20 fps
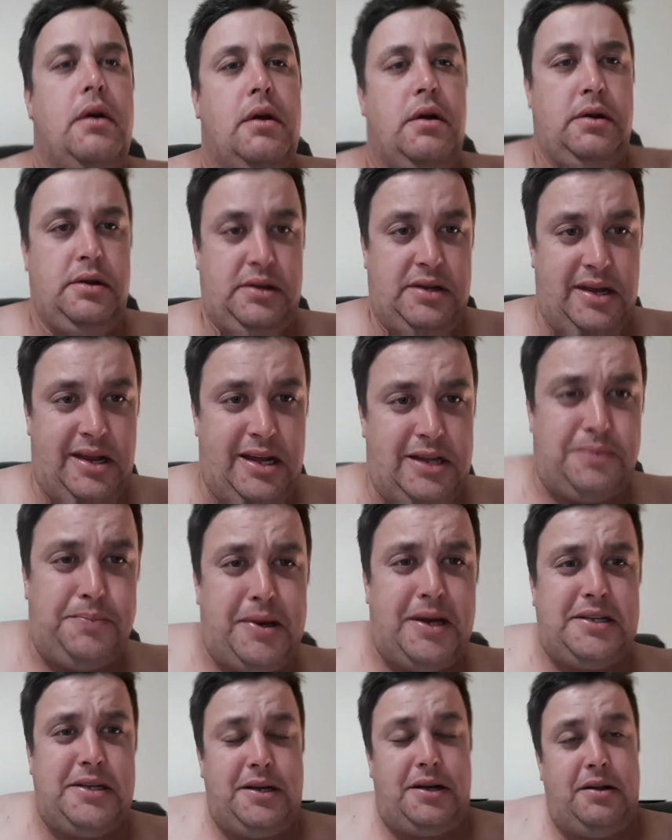So that's
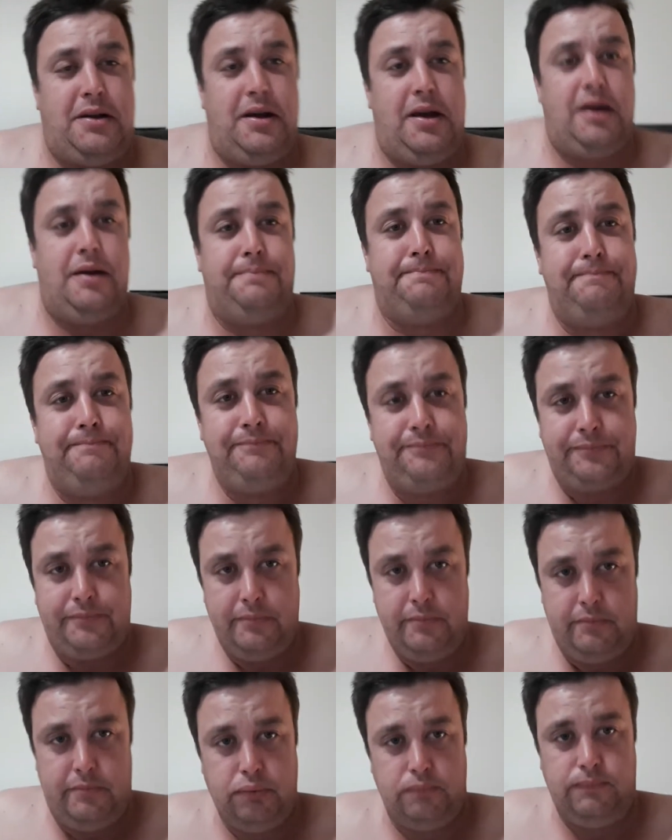basically it.
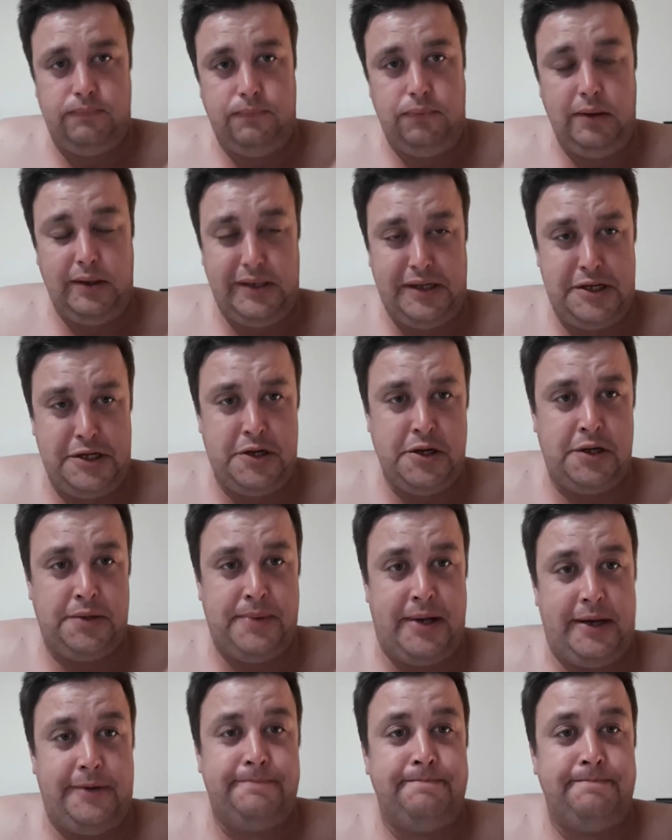Excuse me.